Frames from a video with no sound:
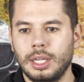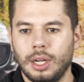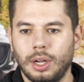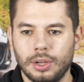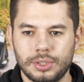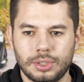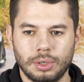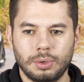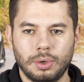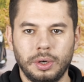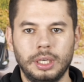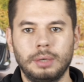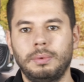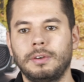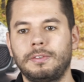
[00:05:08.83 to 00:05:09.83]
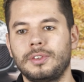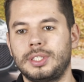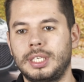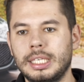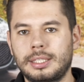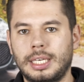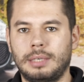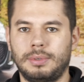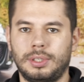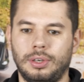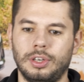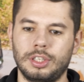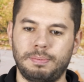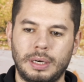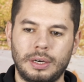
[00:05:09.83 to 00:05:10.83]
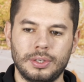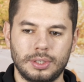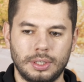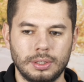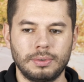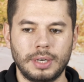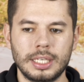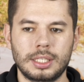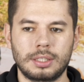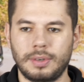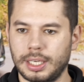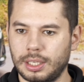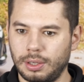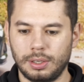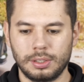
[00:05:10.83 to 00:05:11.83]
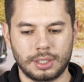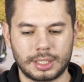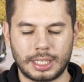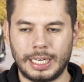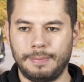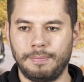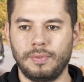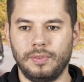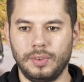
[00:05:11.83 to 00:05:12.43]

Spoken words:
Also going with 600 horsepower on the racetrack all the time.